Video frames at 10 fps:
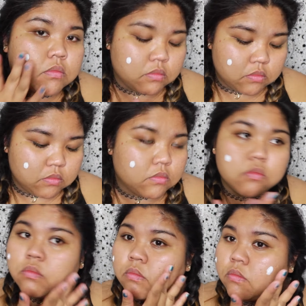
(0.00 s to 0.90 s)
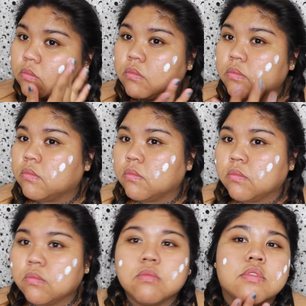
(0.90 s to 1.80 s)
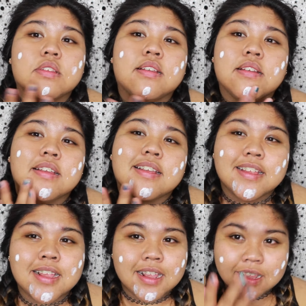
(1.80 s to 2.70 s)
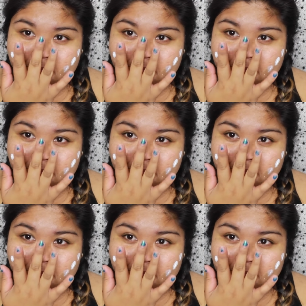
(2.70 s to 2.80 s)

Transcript: I actually really really like. And I'm